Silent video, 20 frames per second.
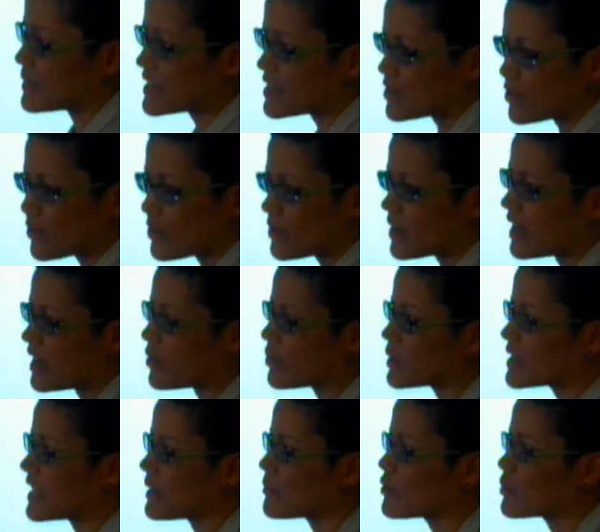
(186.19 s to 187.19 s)
So our
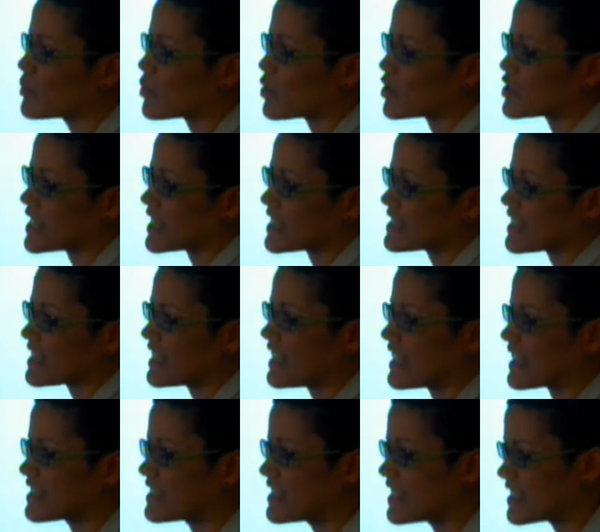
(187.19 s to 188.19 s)
demo projects
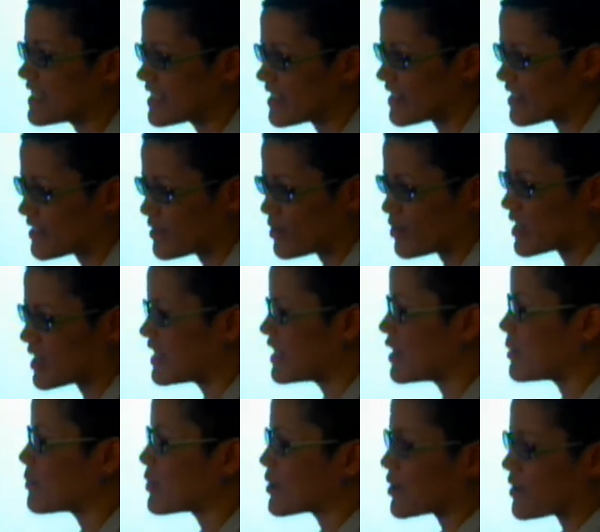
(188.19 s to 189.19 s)
collect data on a
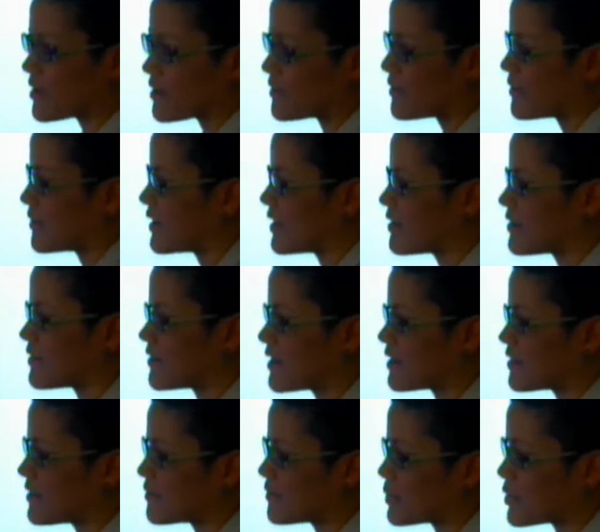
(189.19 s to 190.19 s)
number
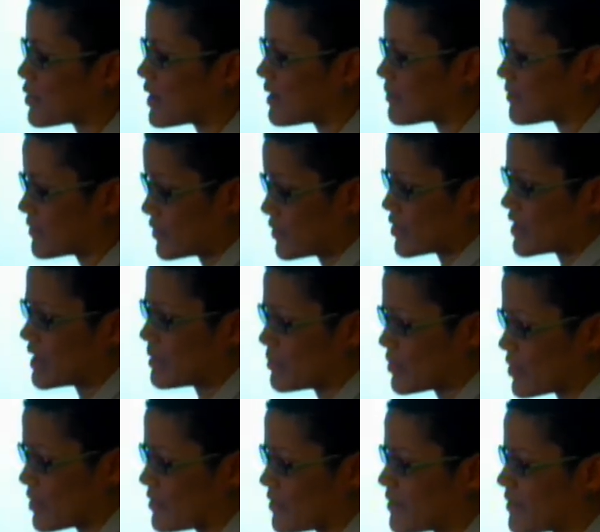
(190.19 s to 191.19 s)
for a
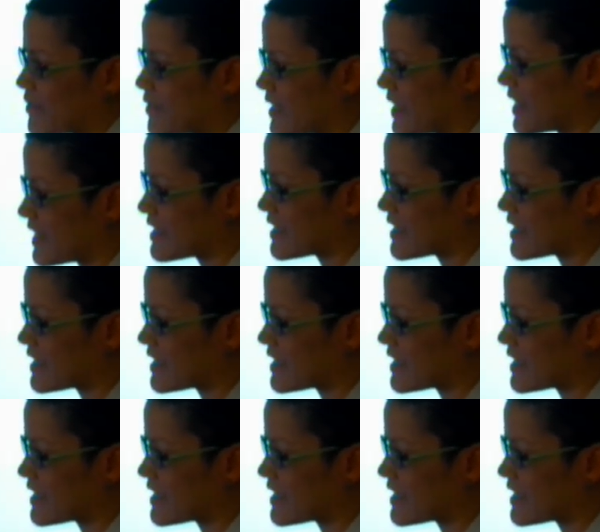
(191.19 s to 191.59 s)
number of things,